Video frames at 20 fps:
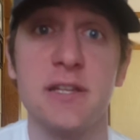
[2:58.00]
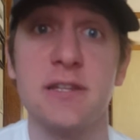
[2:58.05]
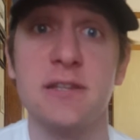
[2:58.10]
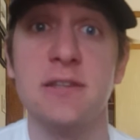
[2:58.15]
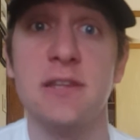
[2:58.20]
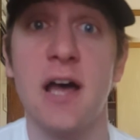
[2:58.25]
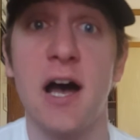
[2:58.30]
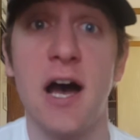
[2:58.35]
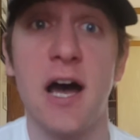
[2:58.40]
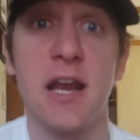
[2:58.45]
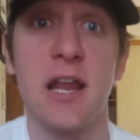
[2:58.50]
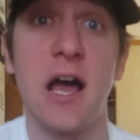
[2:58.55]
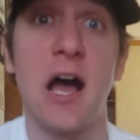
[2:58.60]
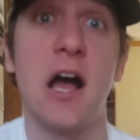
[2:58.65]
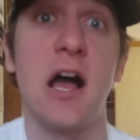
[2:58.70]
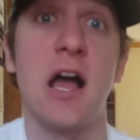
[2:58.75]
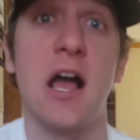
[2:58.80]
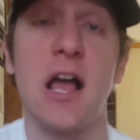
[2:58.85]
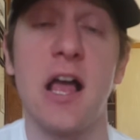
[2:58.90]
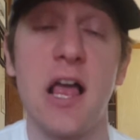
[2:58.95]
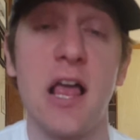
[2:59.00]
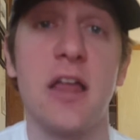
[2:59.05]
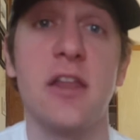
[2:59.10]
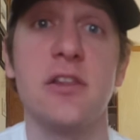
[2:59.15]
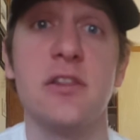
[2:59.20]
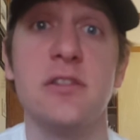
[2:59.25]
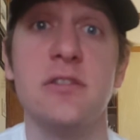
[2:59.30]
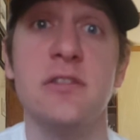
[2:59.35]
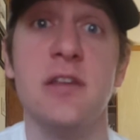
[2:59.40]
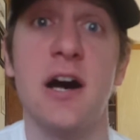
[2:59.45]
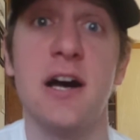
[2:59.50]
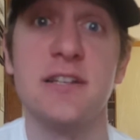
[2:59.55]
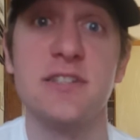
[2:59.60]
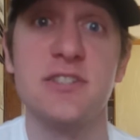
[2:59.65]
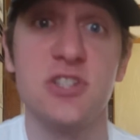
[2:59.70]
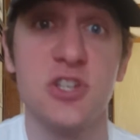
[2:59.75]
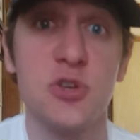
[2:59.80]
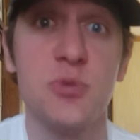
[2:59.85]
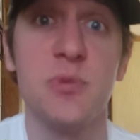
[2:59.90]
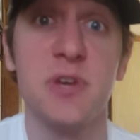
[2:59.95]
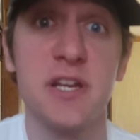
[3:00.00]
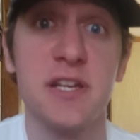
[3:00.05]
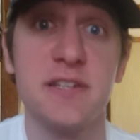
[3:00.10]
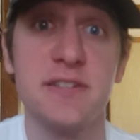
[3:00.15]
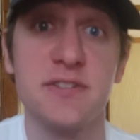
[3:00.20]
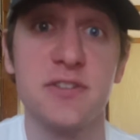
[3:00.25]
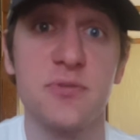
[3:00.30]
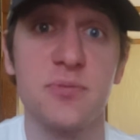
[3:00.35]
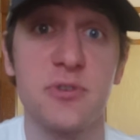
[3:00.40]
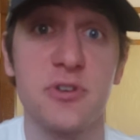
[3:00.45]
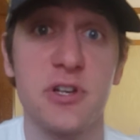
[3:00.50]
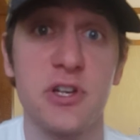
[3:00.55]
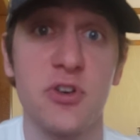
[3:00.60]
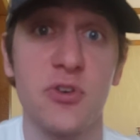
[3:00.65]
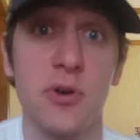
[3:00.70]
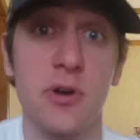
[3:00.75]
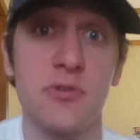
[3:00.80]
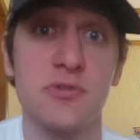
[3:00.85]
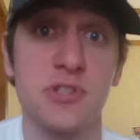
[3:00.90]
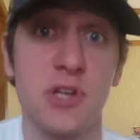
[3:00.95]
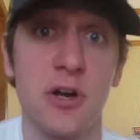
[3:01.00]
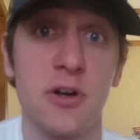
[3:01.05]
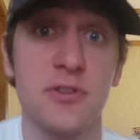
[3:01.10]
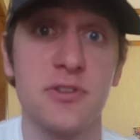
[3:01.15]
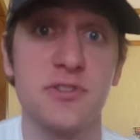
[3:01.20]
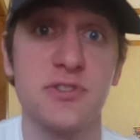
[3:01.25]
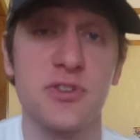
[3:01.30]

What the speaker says: not too many superheroes on the